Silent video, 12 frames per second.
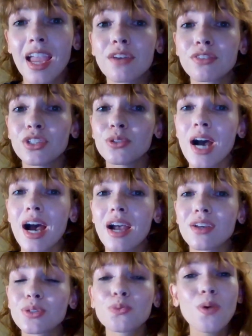If you
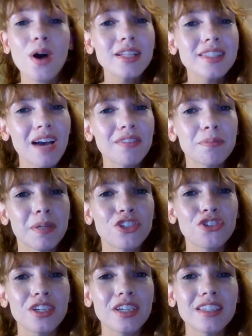guys want to have a
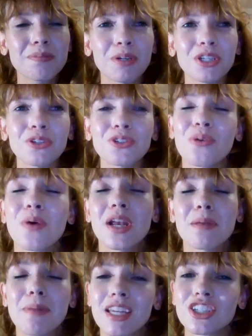Pinterest but you don't
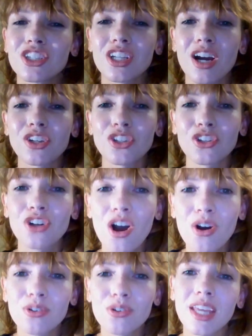want to manage it on your
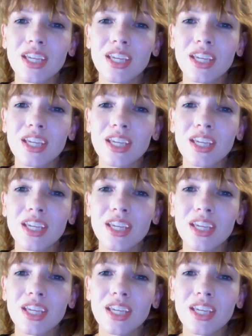own,